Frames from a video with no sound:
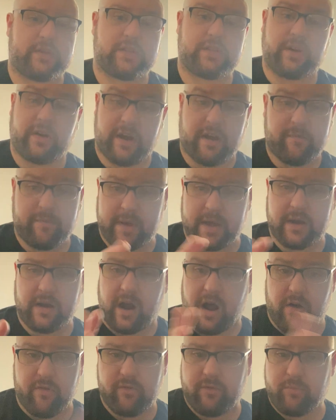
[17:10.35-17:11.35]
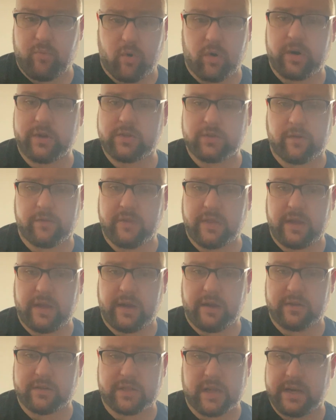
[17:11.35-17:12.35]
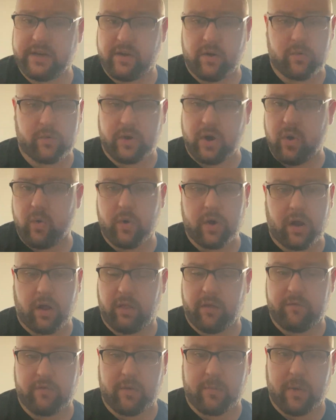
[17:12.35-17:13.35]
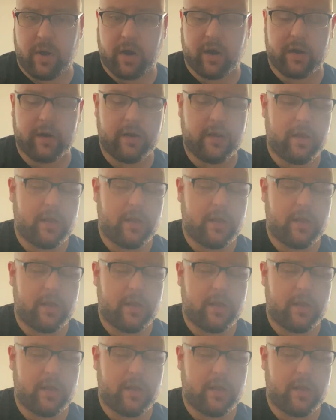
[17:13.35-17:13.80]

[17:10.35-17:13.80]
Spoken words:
There have been other boards over the years. I don't know what all of them are.